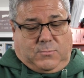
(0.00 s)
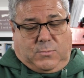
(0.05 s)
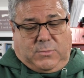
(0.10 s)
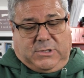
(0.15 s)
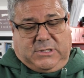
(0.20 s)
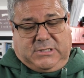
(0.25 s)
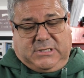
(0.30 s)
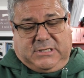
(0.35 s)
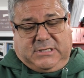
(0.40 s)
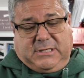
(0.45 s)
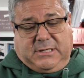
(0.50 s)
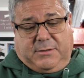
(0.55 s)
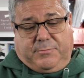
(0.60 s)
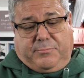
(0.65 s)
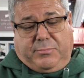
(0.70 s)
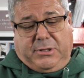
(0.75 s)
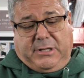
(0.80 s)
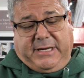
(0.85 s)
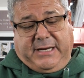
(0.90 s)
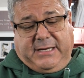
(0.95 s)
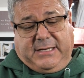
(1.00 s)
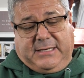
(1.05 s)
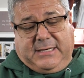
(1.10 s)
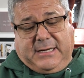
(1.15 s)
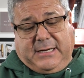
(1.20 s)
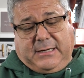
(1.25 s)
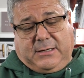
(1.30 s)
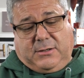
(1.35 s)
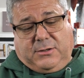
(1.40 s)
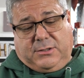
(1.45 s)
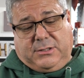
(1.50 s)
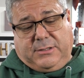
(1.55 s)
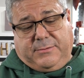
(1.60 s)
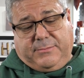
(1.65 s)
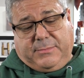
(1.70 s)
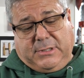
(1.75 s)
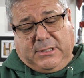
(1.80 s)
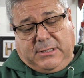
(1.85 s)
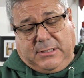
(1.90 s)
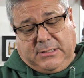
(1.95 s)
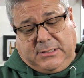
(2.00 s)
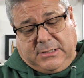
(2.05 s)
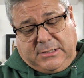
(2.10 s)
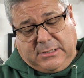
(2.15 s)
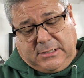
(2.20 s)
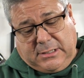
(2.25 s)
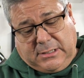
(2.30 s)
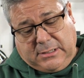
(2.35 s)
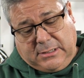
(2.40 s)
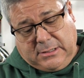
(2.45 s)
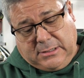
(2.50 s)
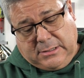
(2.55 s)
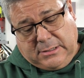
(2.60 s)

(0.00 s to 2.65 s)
is this thing, a Blade Tech or something? This is